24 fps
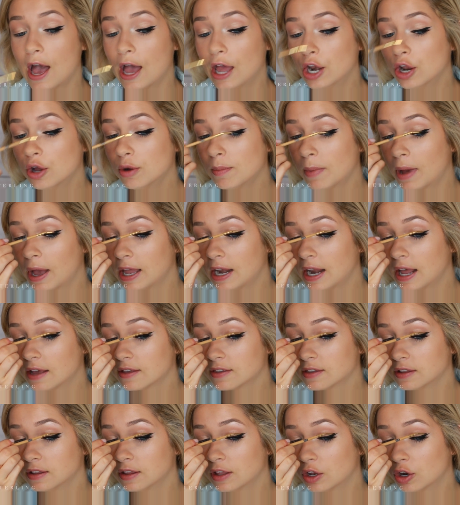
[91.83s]
I know mine
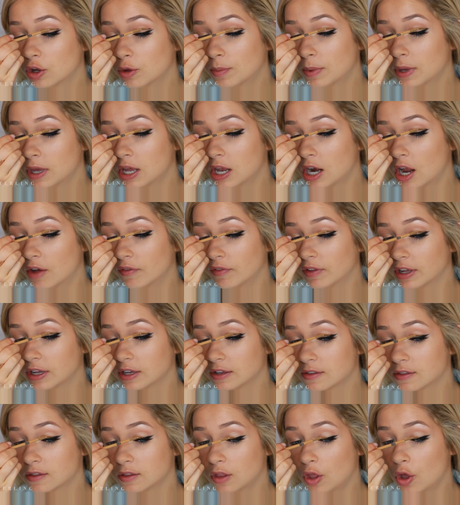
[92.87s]
has a little bit of like
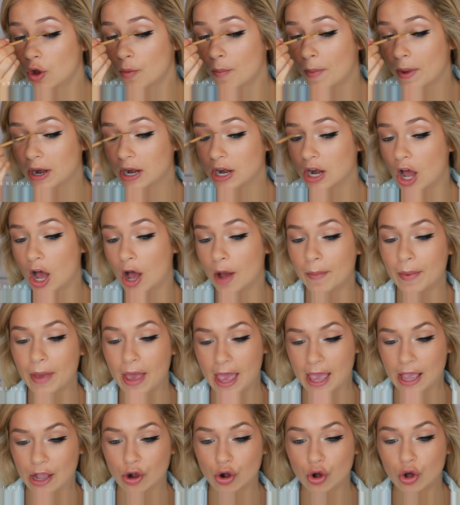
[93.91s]
a slope and an up
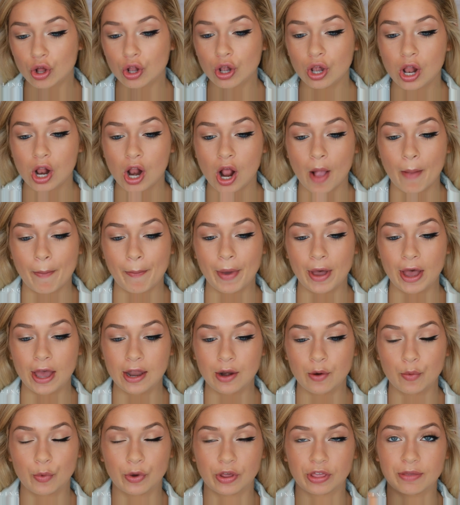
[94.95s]
angle,
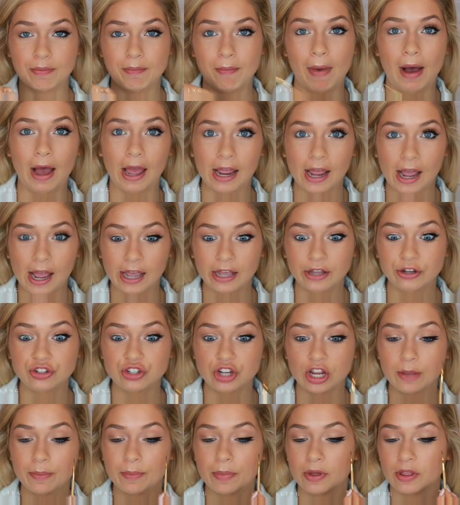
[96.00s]
but with my eye
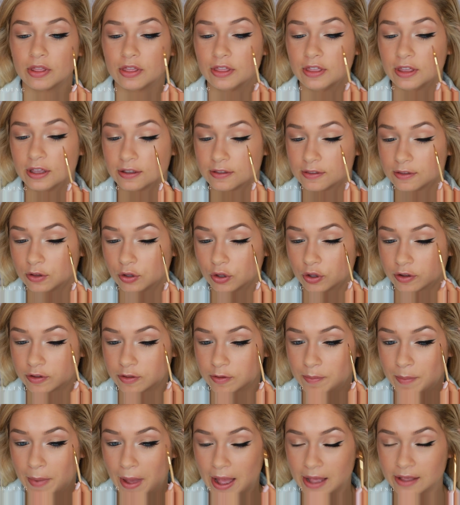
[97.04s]
shape, this
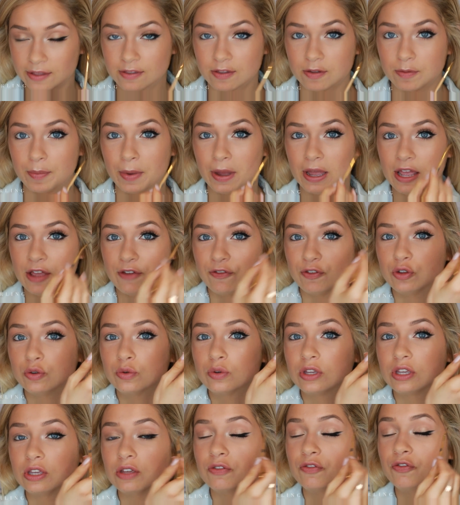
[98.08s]
looks best. But if
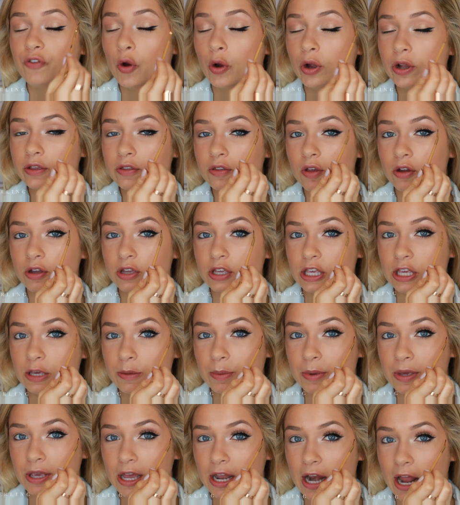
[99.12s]
you focus on
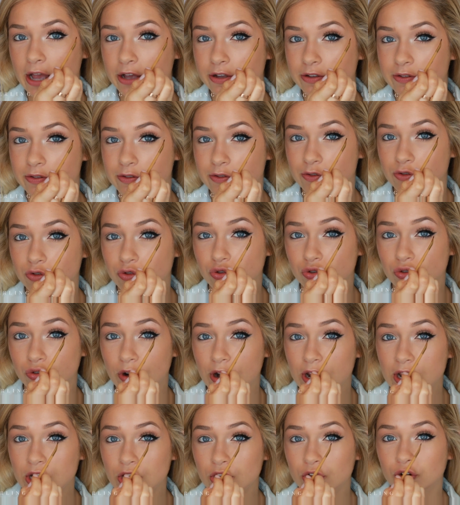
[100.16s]
keeping it as
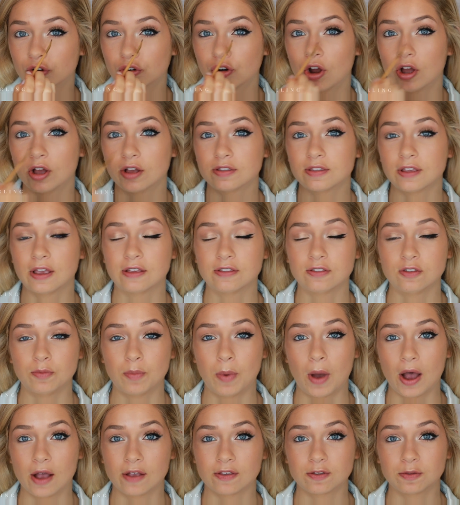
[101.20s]
straight across as you
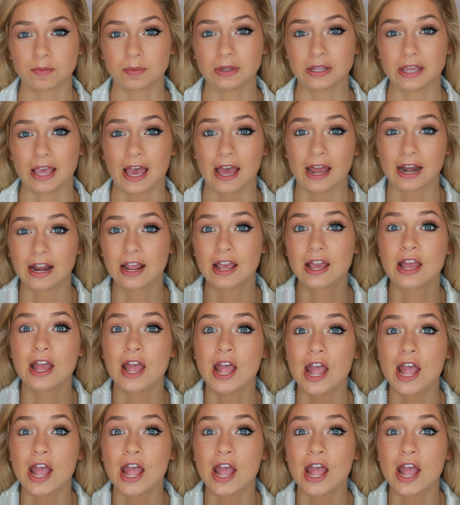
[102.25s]
possibly can,